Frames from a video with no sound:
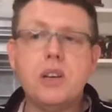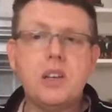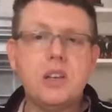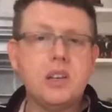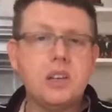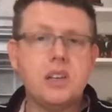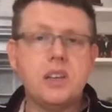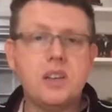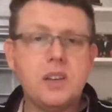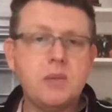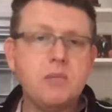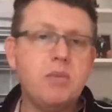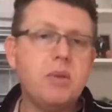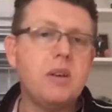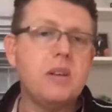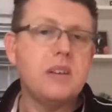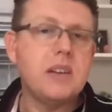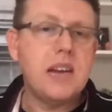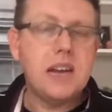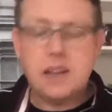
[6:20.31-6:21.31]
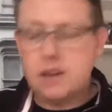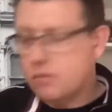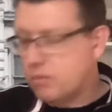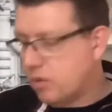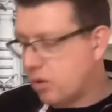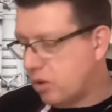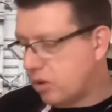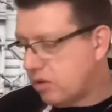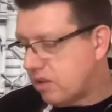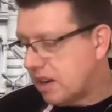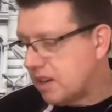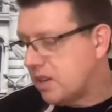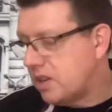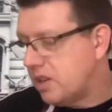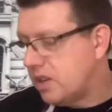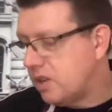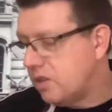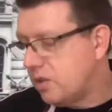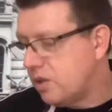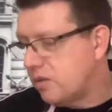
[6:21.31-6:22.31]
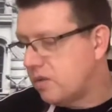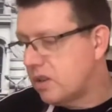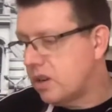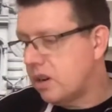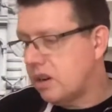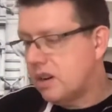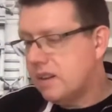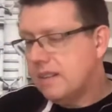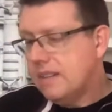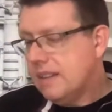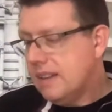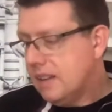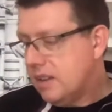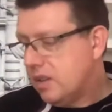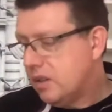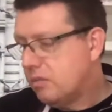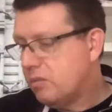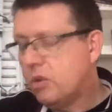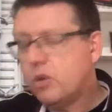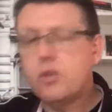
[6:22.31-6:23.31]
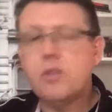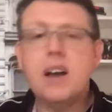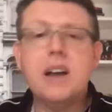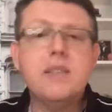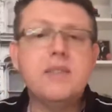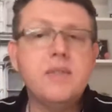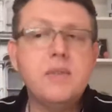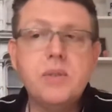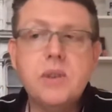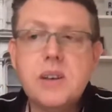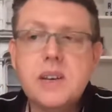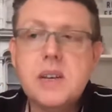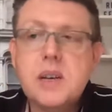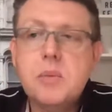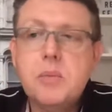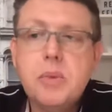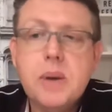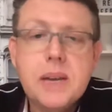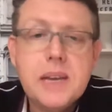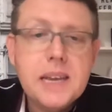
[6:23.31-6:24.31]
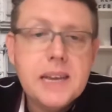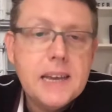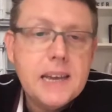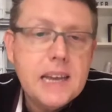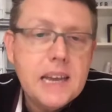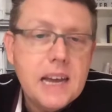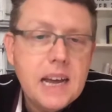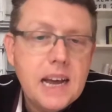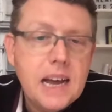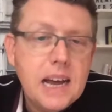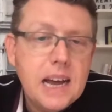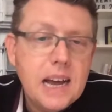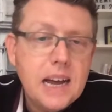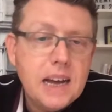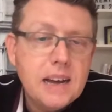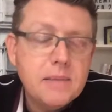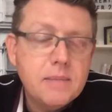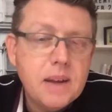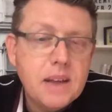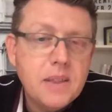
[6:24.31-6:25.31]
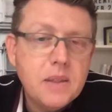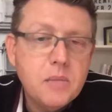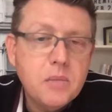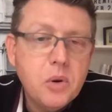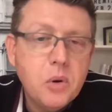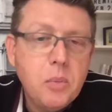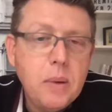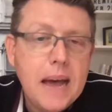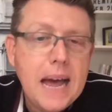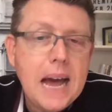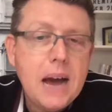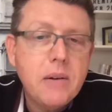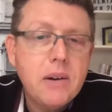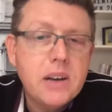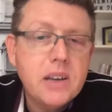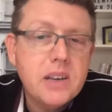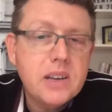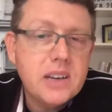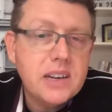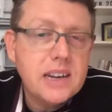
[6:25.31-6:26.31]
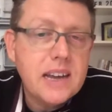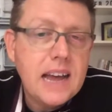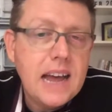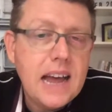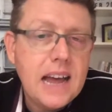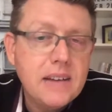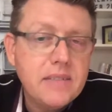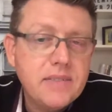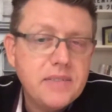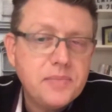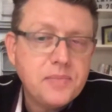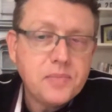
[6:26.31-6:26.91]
It's just as simple as that. The more gratitude you've got, the more grateful you're going to be, and the more power you're going to have.